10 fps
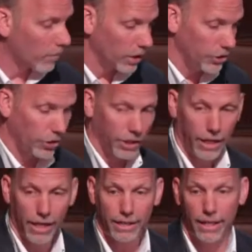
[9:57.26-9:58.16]
You can
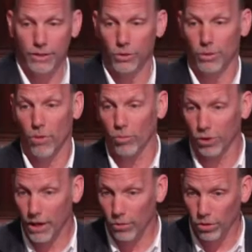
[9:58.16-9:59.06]
connect out to a mobile
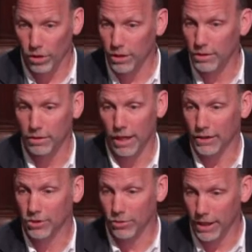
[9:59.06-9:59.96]
network,
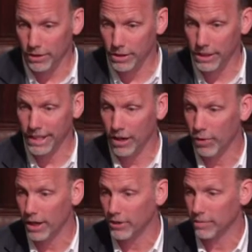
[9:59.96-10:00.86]
out to an LTE
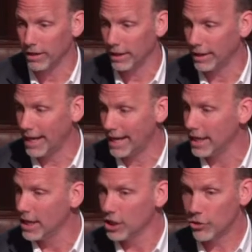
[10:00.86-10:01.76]
gateway or something like
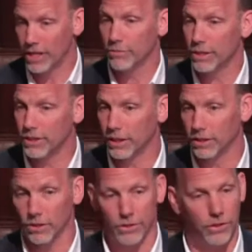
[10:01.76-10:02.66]
that, transmit
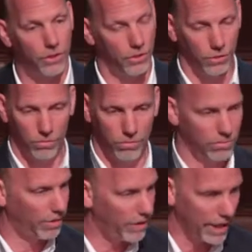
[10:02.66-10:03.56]
signals to
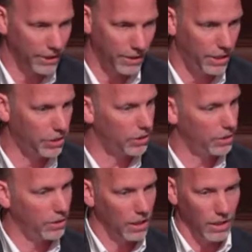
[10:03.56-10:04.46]
fire
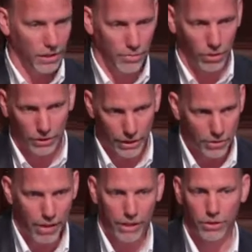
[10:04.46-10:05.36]
station, the building
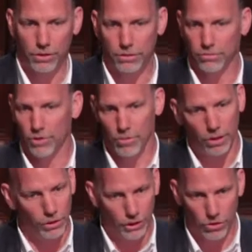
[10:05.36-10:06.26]
inspector, the
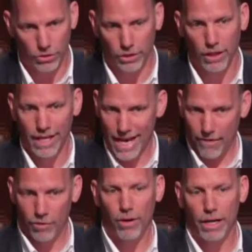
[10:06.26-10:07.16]
building owner.
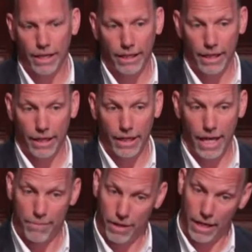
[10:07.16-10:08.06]
Everybody can get
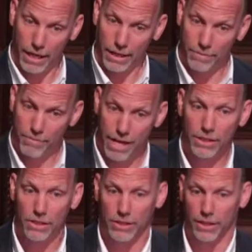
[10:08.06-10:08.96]
a
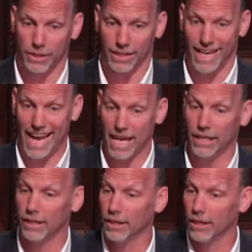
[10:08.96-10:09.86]
message that says,
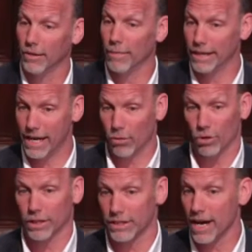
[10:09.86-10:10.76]
hey, my
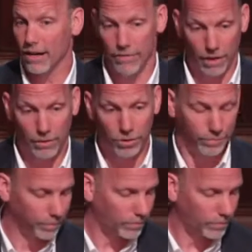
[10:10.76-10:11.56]
network is not available.